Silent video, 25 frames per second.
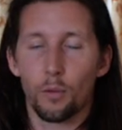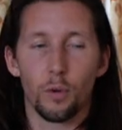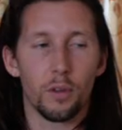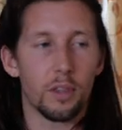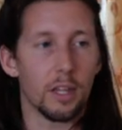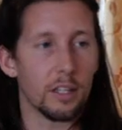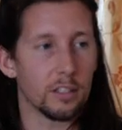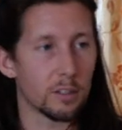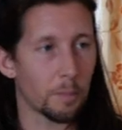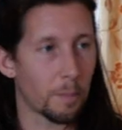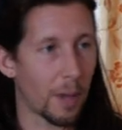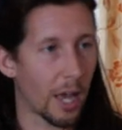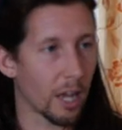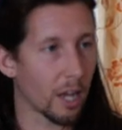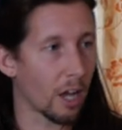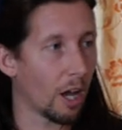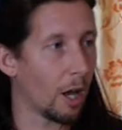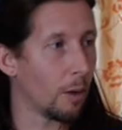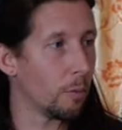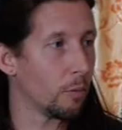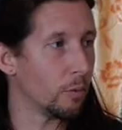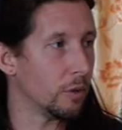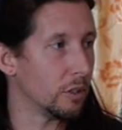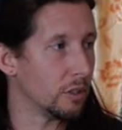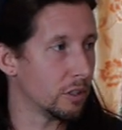one, there's a
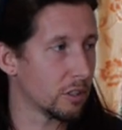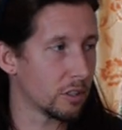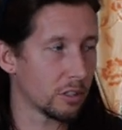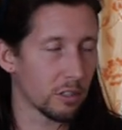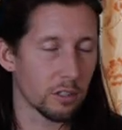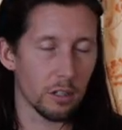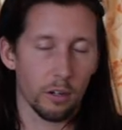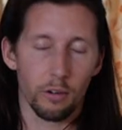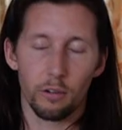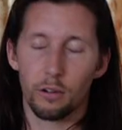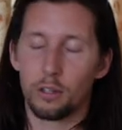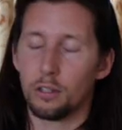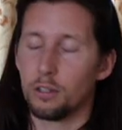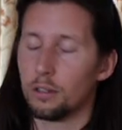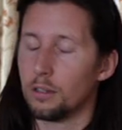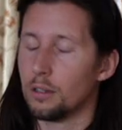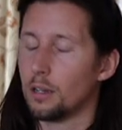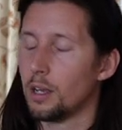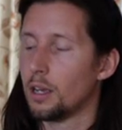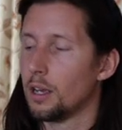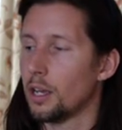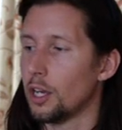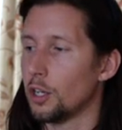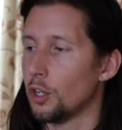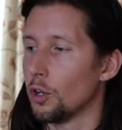backup, which are in
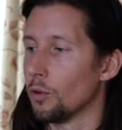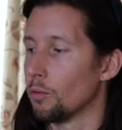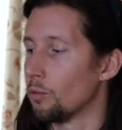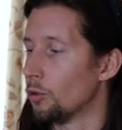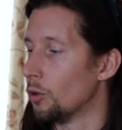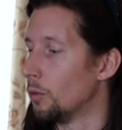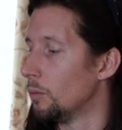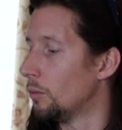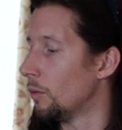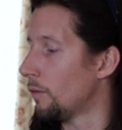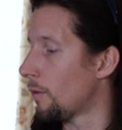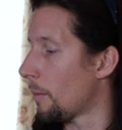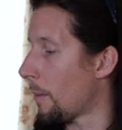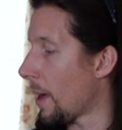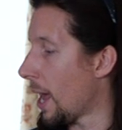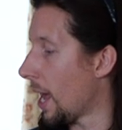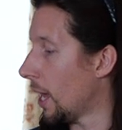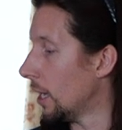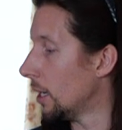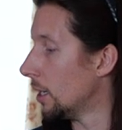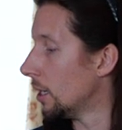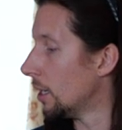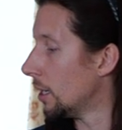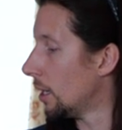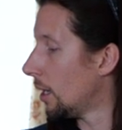your room with a
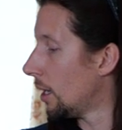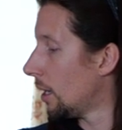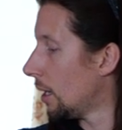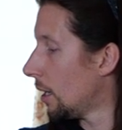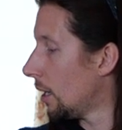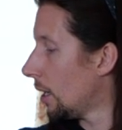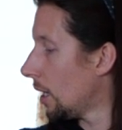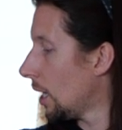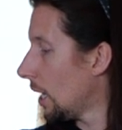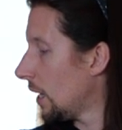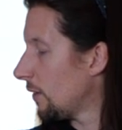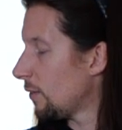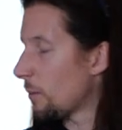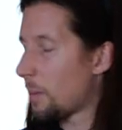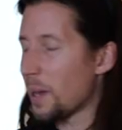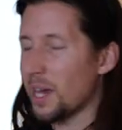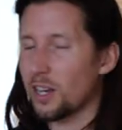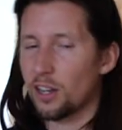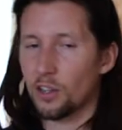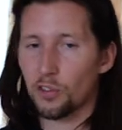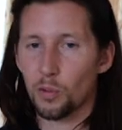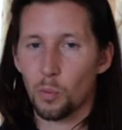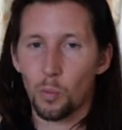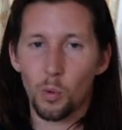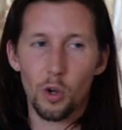pen. If your pen
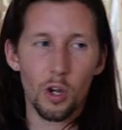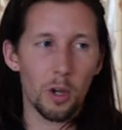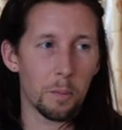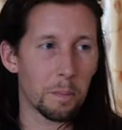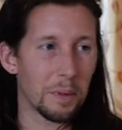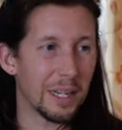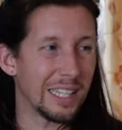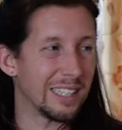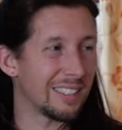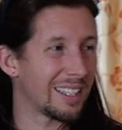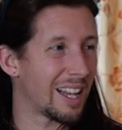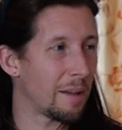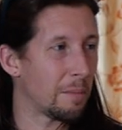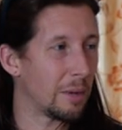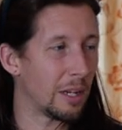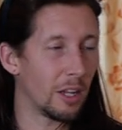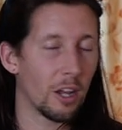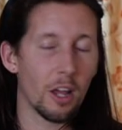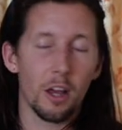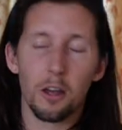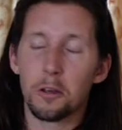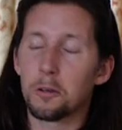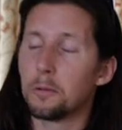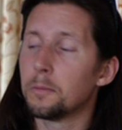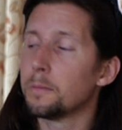doesn't work, please let me
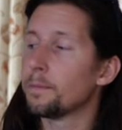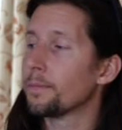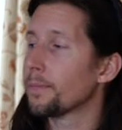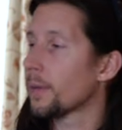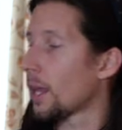know.